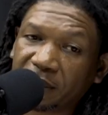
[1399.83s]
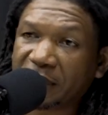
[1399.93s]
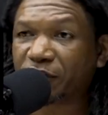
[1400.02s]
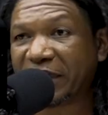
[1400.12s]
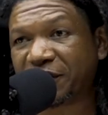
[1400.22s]

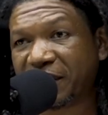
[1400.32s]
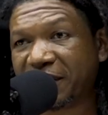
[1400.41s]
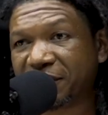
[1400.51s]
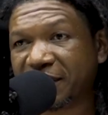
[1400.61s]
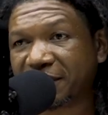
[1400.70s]
You try
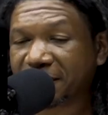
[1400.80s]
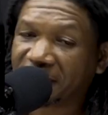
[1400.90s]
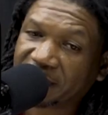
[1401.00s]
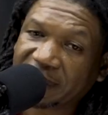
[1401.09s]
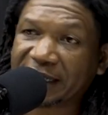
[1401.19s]
change it.
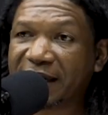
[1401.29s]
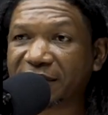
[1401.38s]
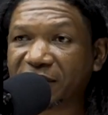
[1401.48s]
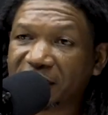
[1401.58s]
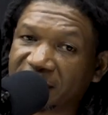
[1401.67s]
You
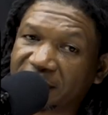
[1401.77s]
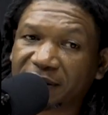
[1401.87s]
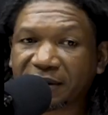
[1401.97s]
can't change it.